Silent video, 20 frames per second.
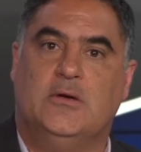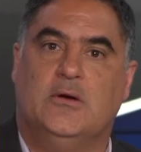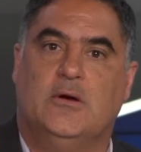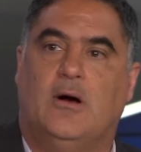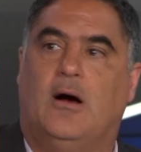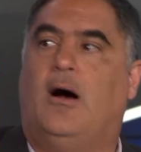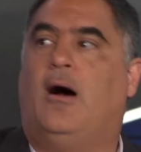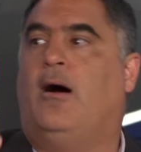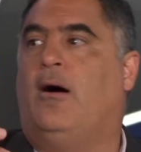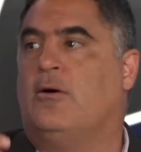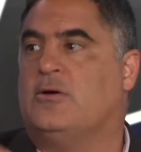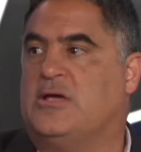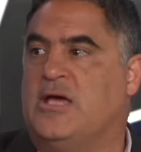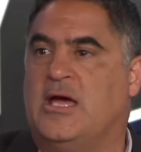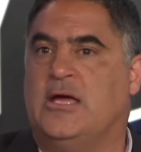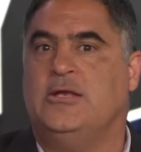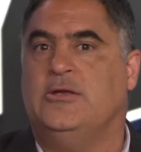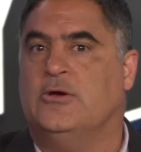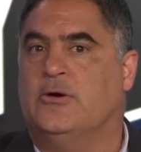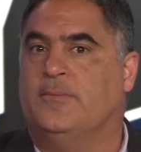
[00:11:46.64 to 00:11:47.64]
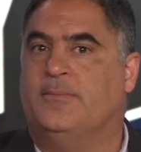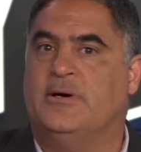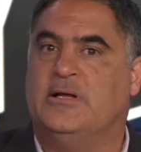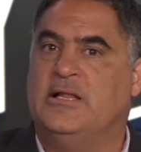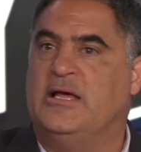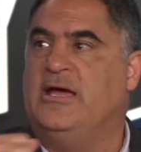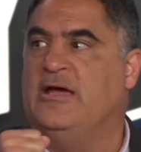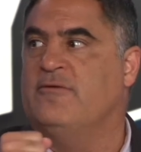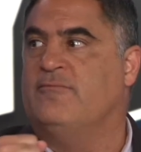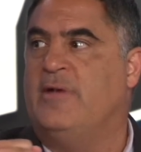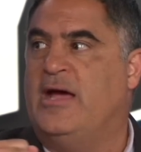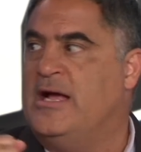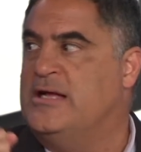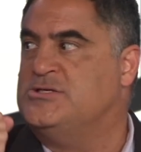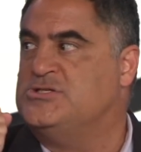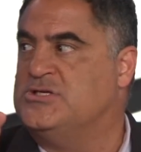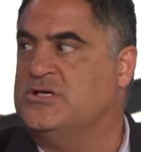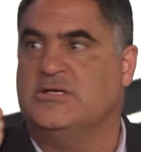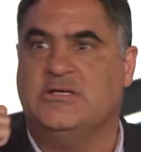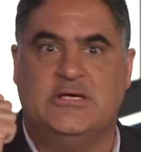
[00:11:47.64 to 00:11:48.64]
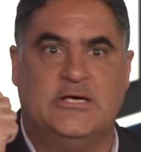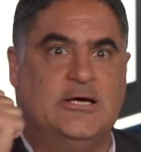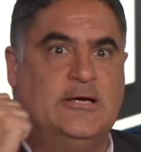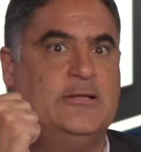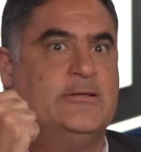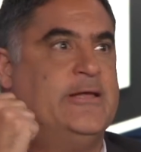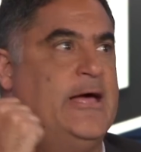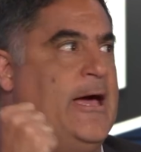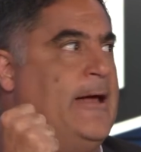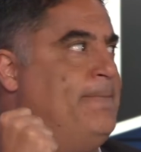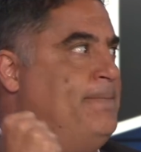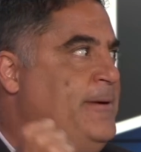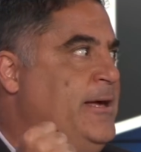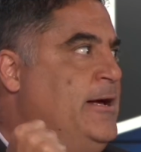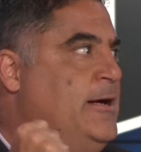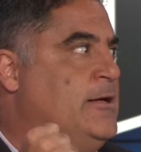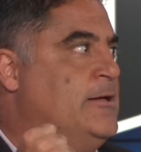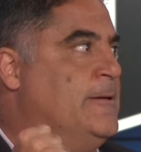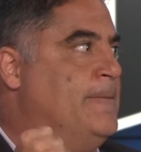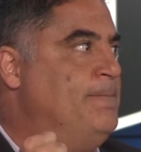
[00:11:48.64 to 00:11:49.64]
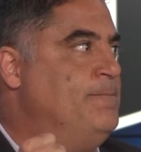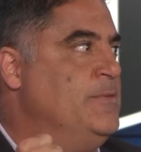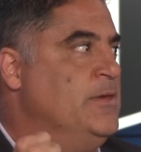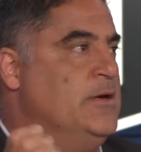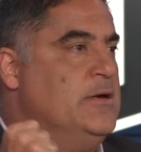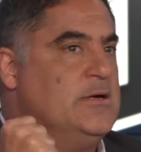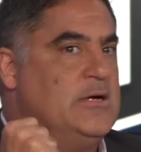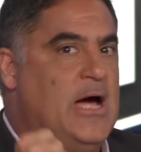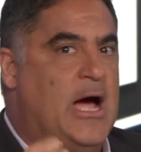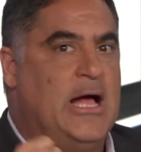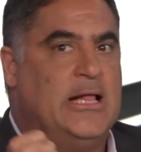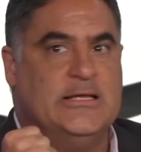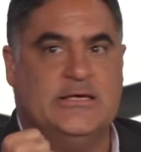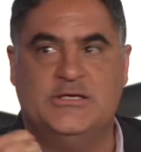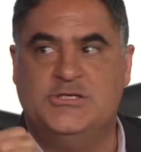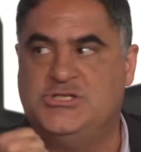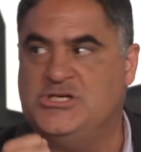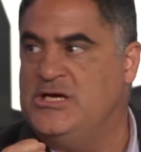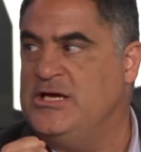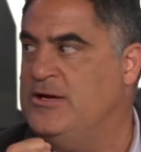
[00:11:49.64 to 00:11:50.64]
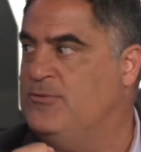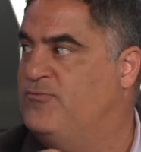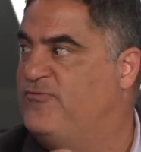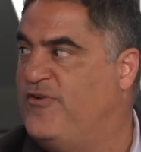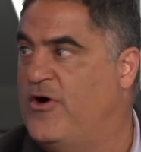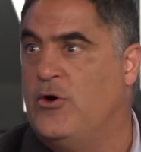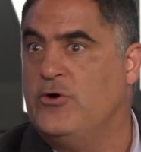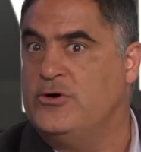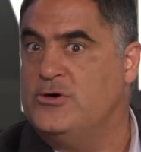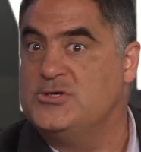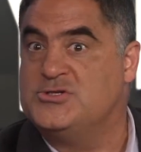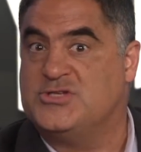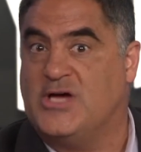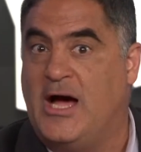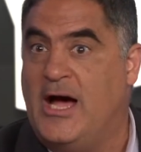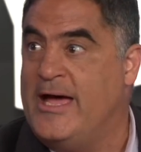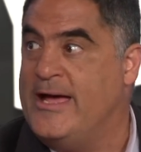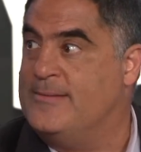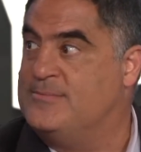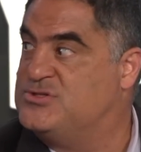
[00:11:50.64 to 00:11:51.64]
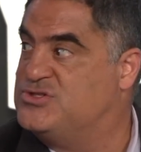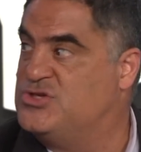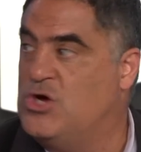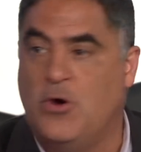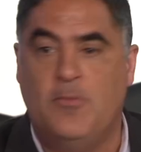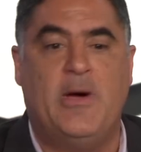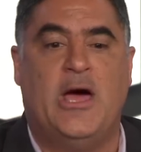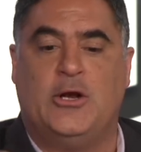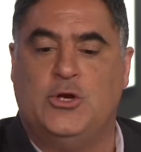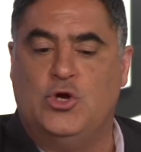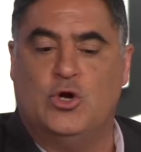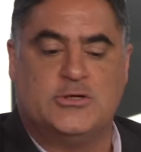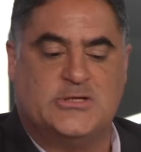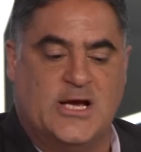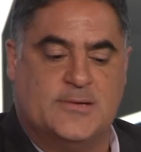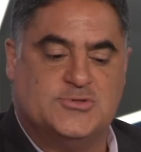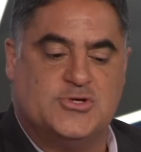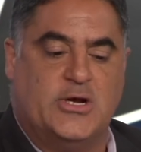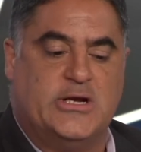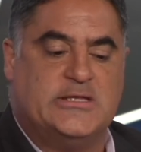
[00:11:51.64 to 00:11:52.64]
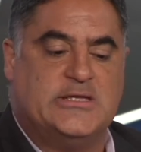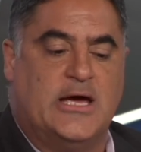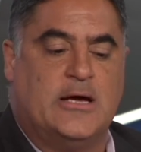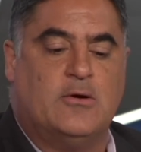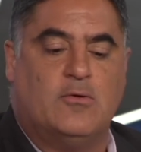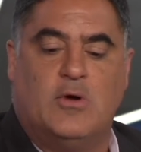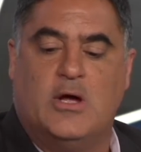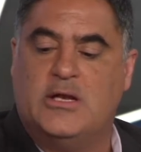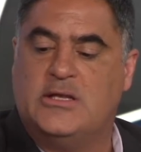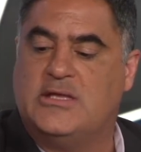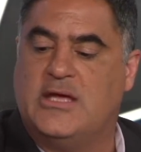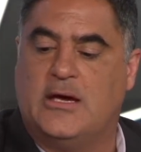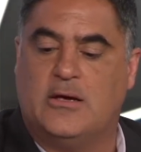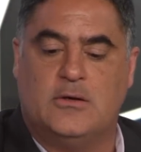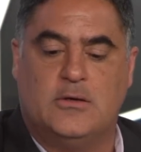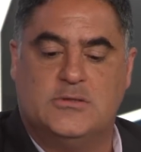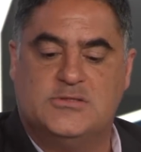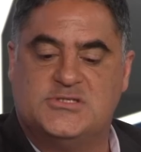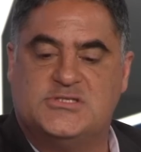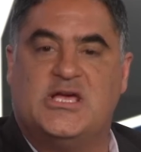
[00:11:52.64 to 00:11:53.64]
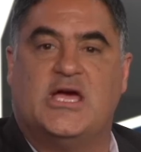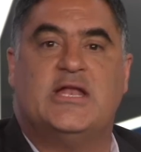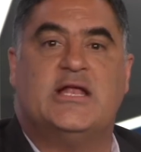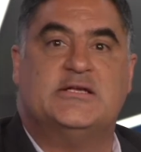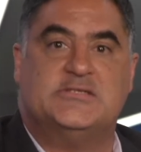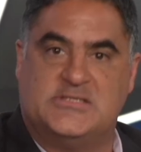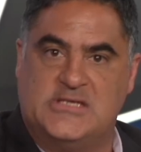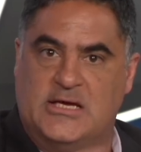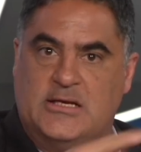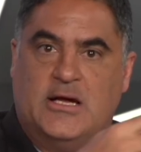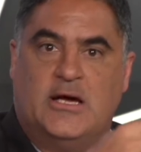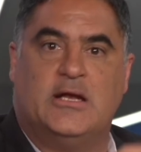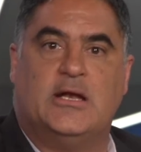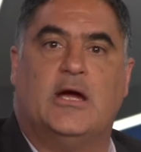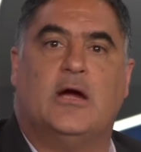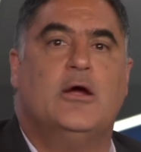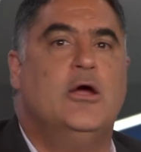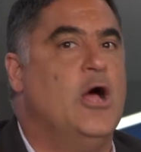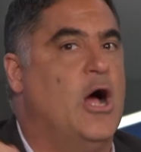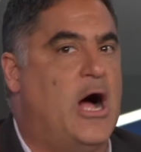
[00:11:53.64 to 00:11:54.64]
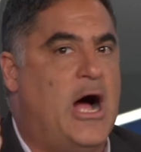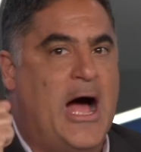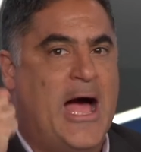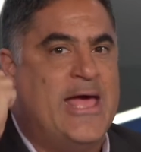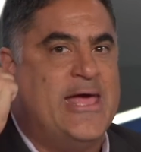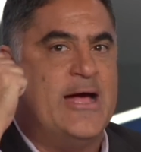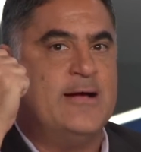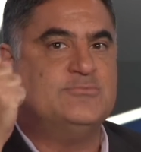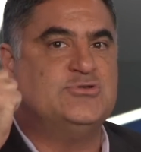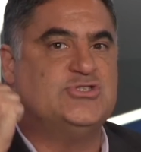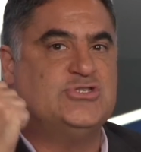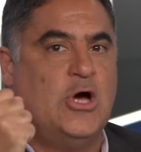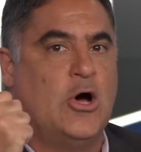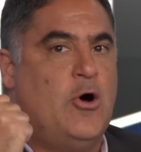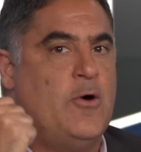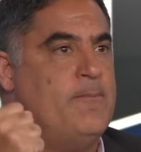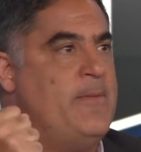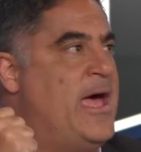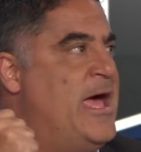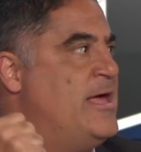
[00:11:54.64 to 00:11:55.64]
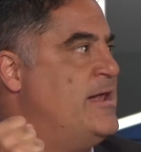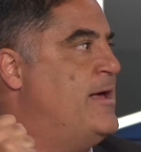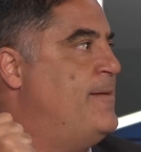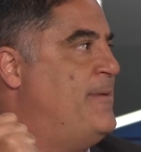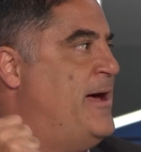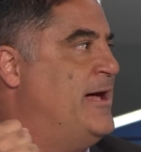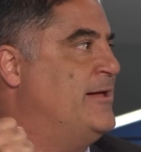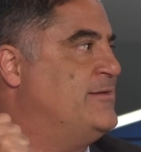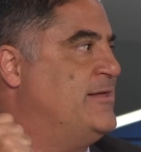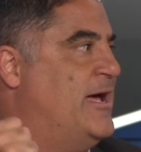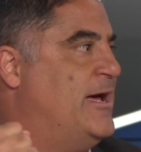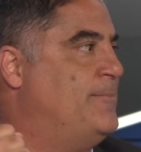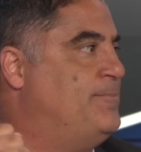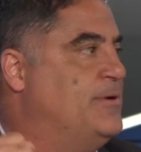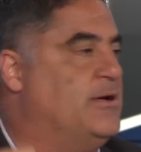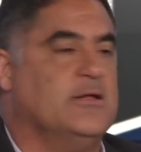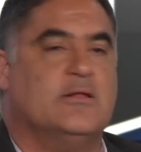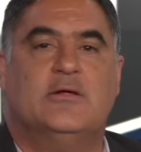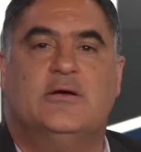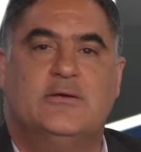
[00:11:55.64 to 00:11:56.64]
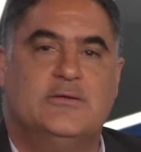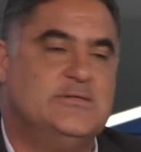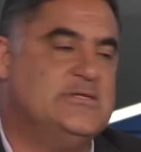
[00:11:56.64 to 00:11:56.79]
Oh, can you believe Manchin killed that bill? Golly gee, voters, I am so mad. New York Times, write it down, write it down. CNN, say it on there. I am so mad about that bill. Mm-hmm.